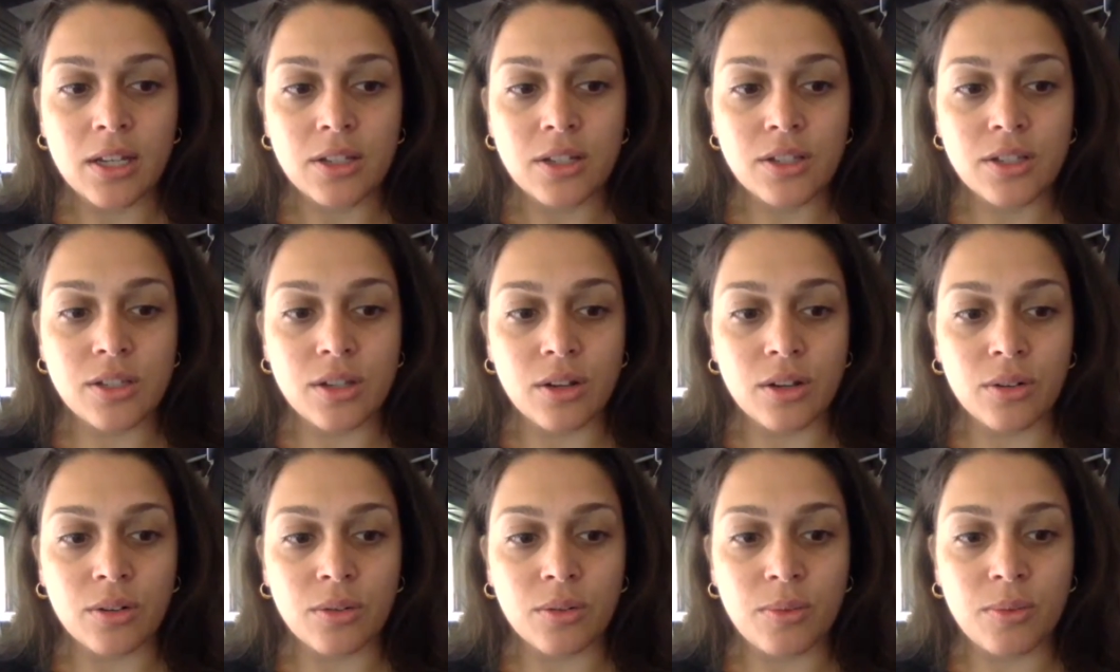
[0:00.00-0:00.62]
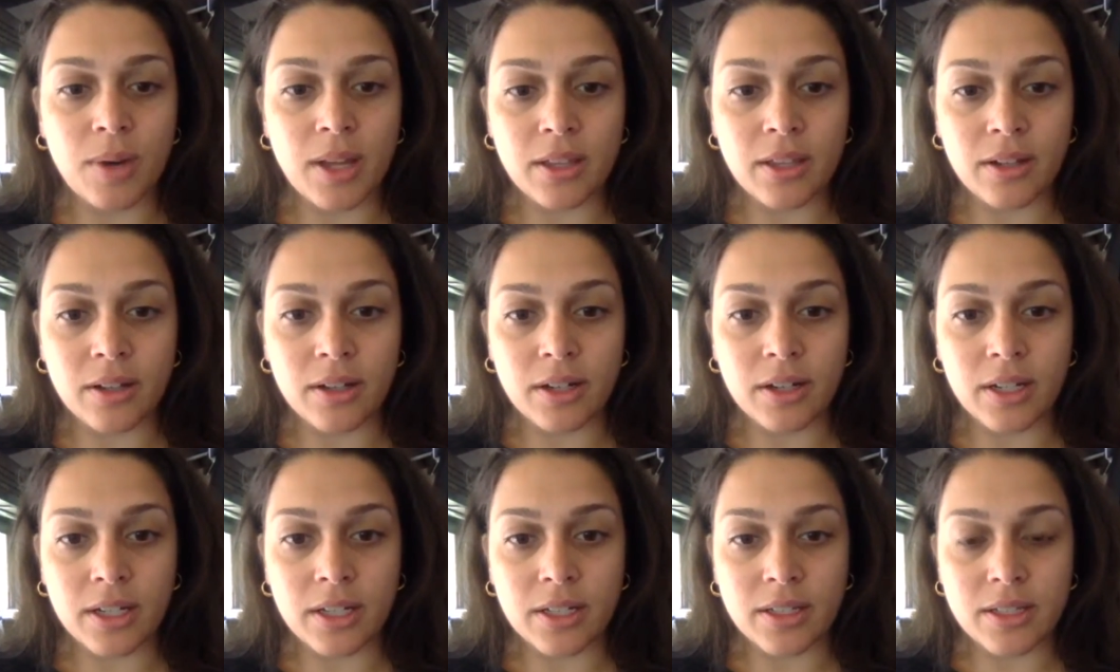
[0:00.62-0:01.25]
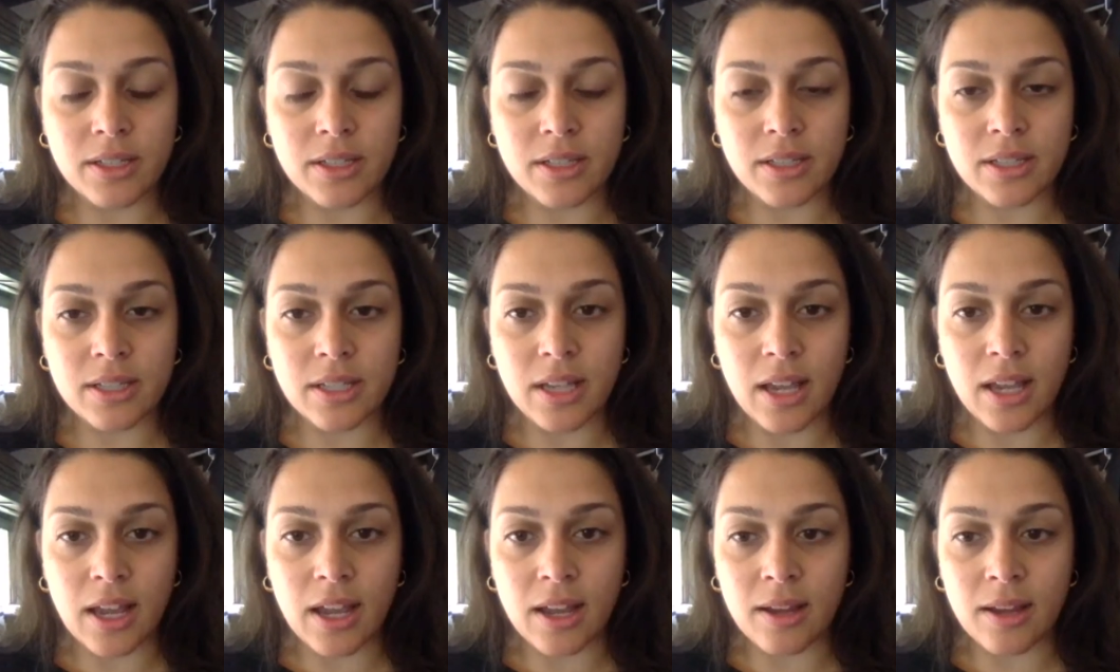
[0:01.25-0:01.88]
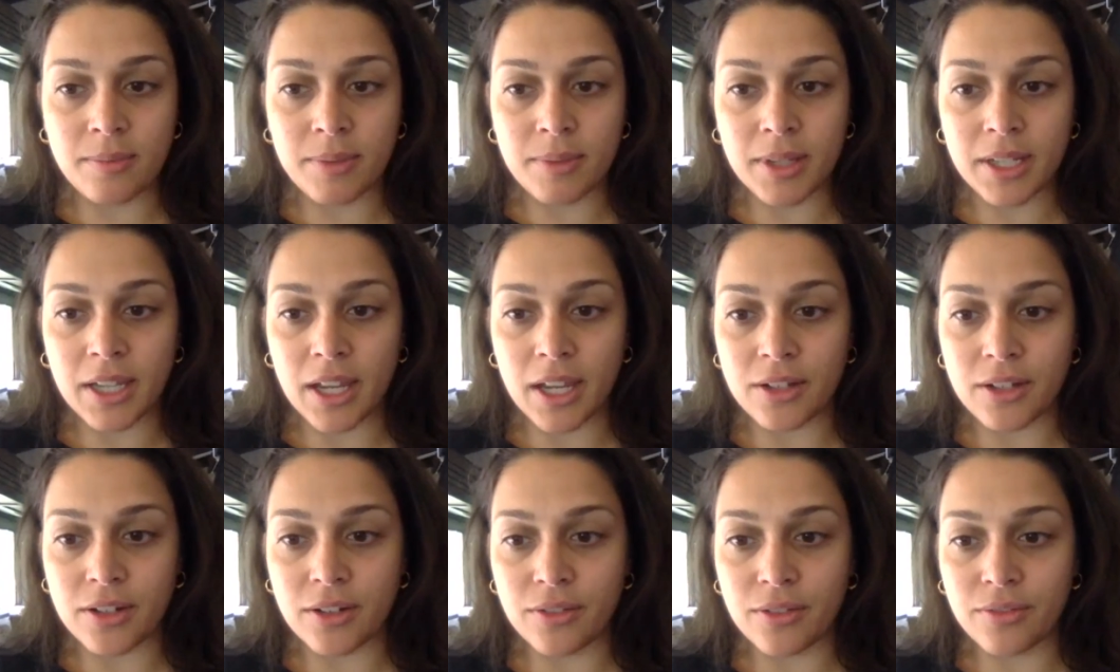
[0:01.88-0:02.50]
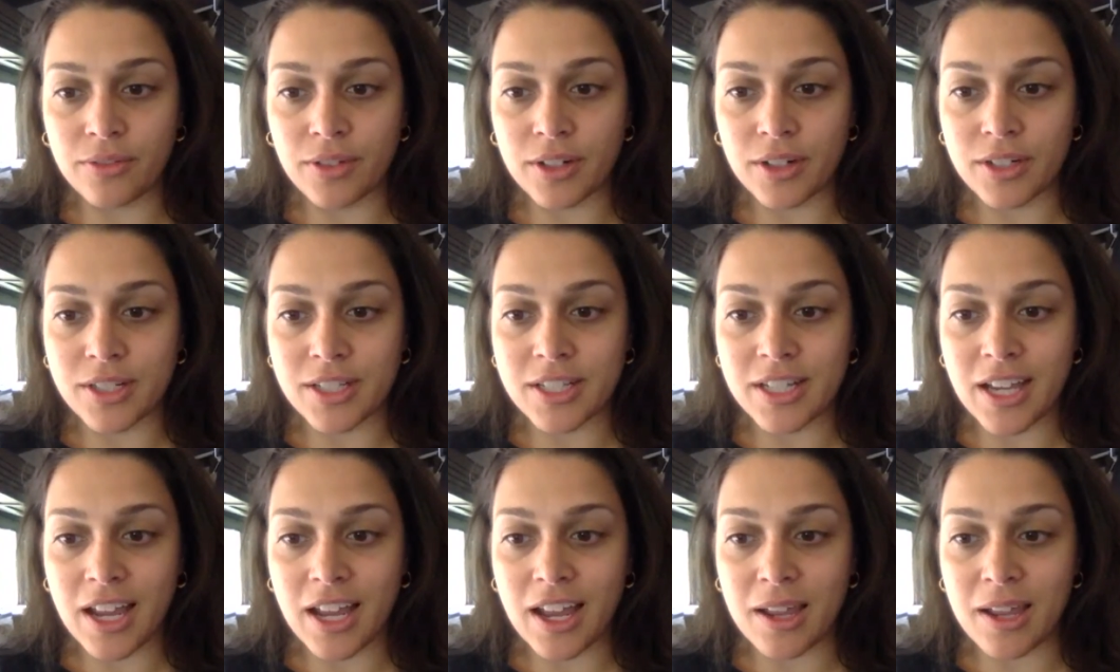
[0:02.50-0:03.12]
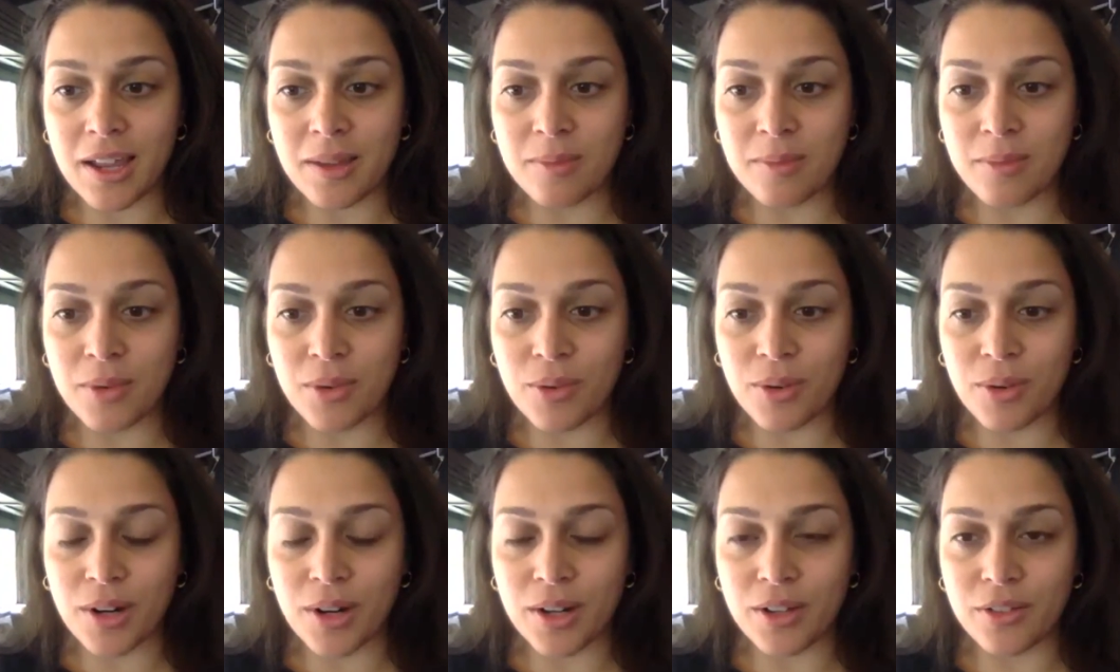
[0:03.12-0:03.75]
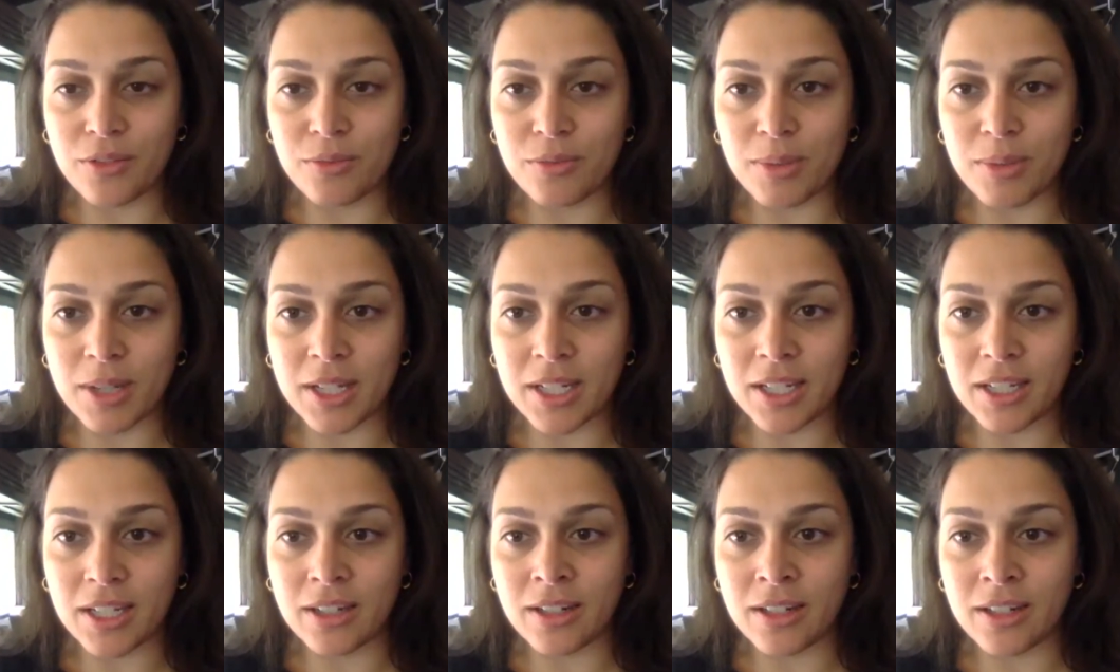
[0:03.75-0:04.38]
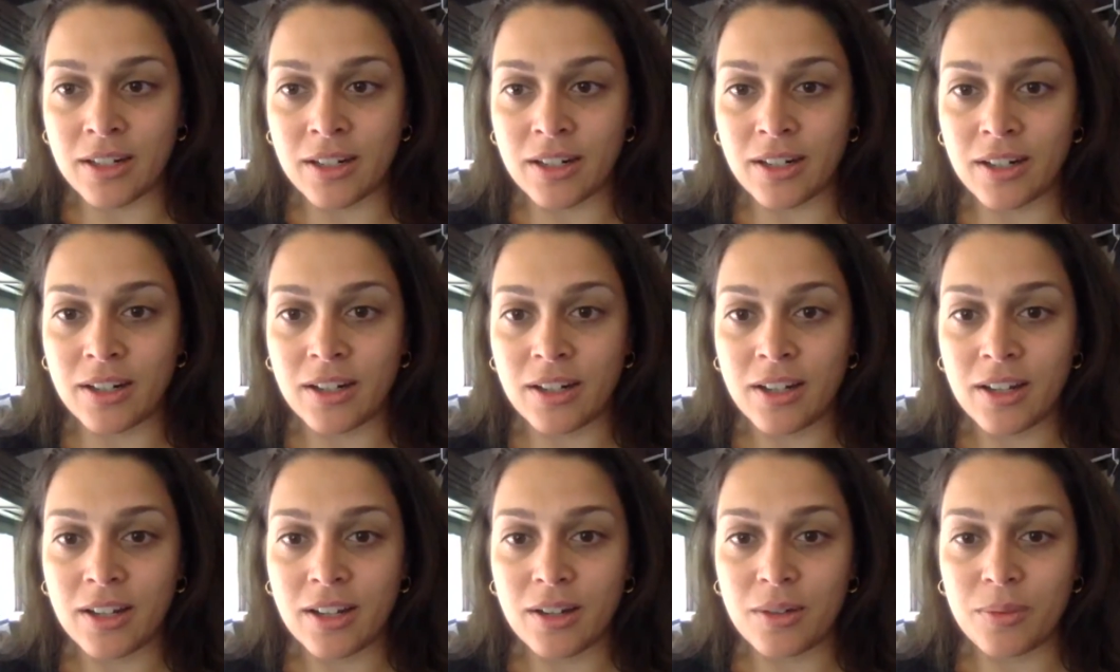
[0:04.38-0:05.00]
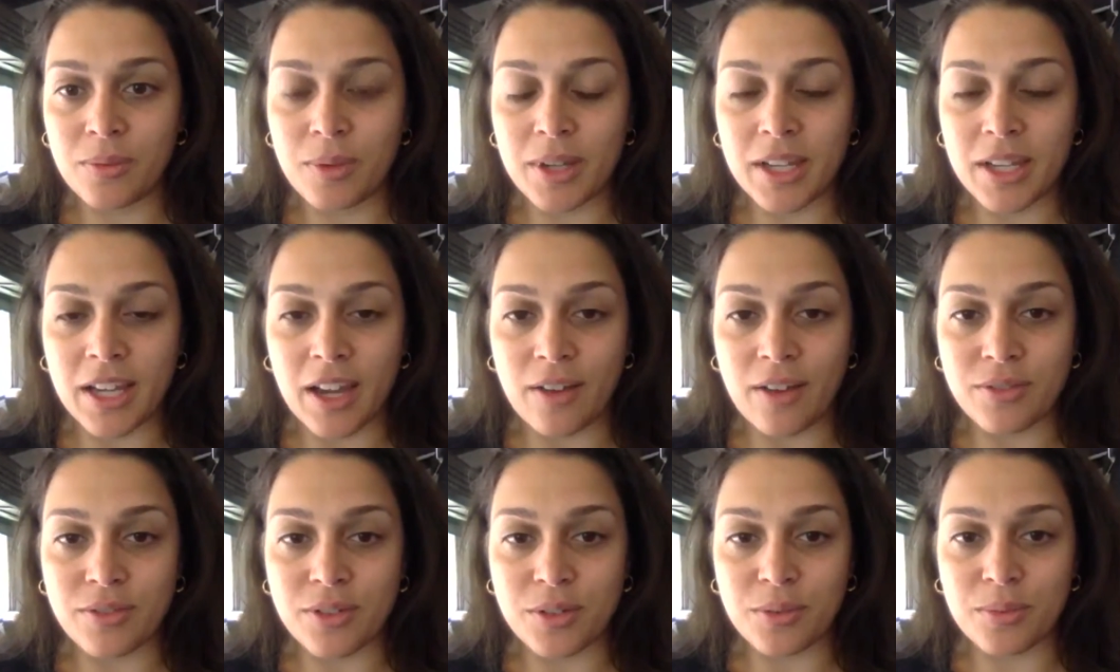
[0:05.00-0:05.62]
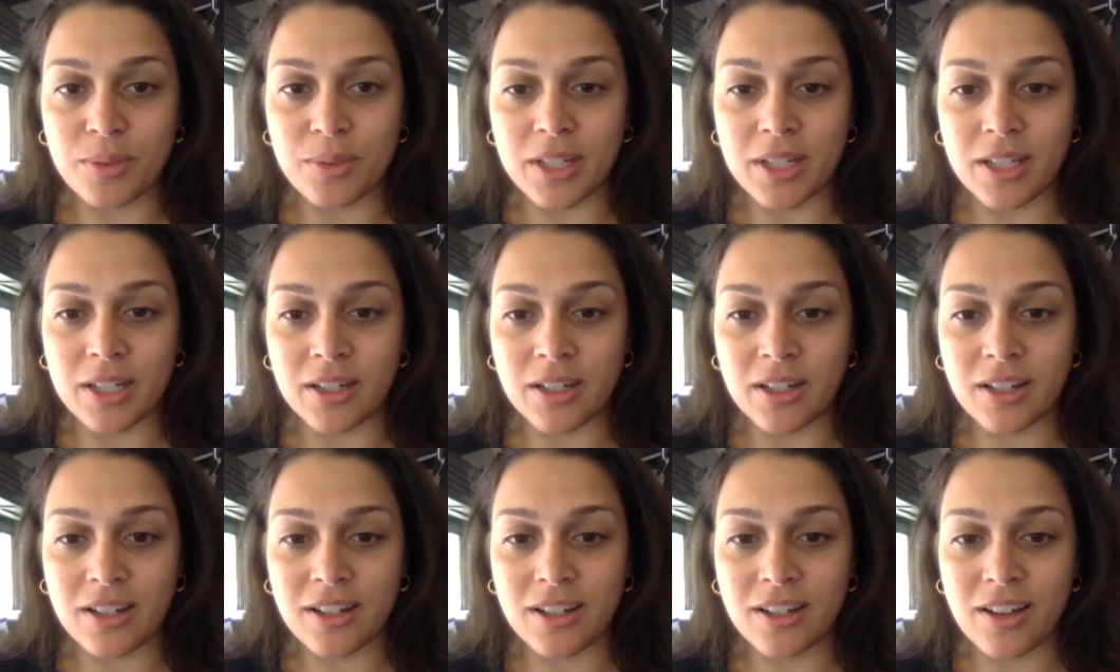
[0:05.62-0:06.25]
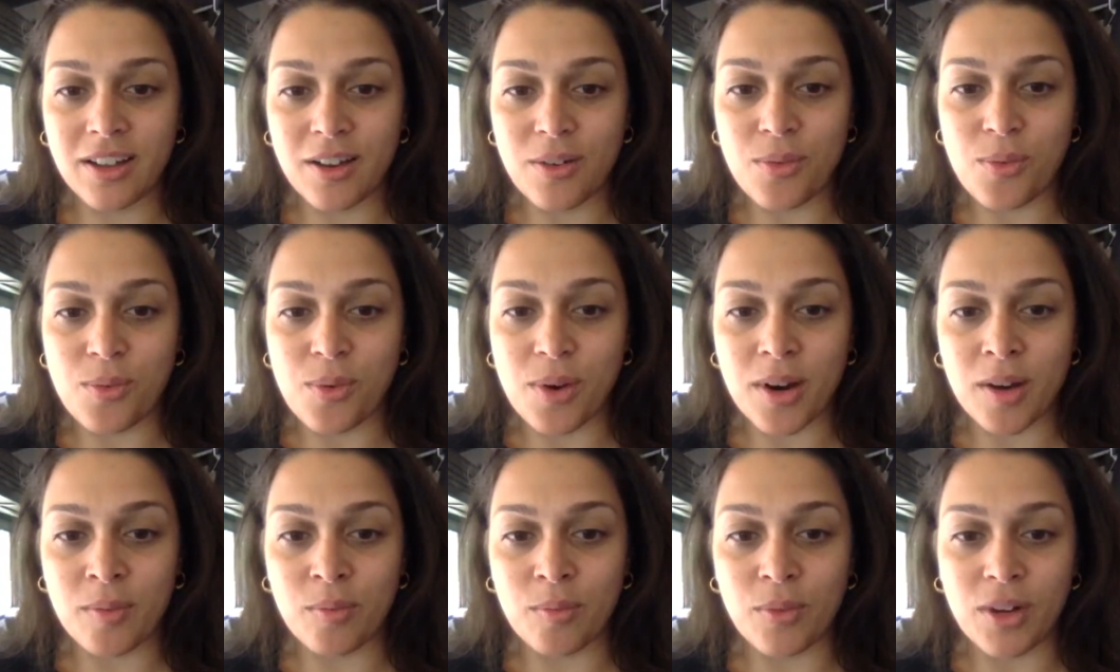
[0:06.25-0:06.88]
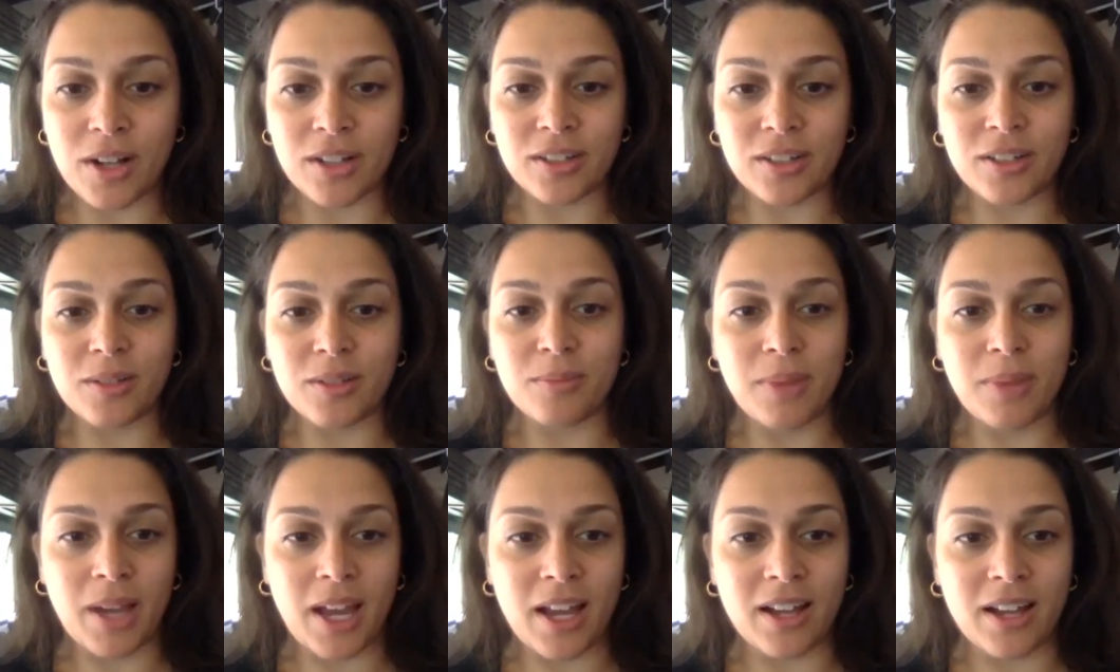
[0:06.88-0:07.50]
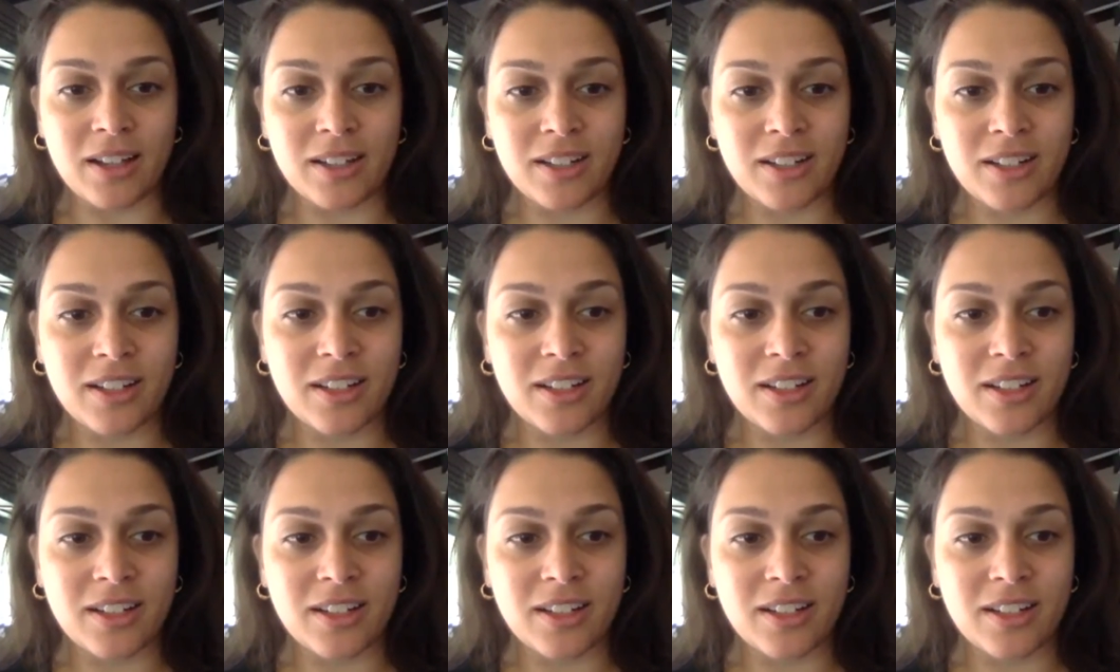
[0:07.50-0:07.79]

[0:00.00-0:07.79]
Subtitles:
So whether it's, again, your first time or you've been here week after week, a warm welcome back.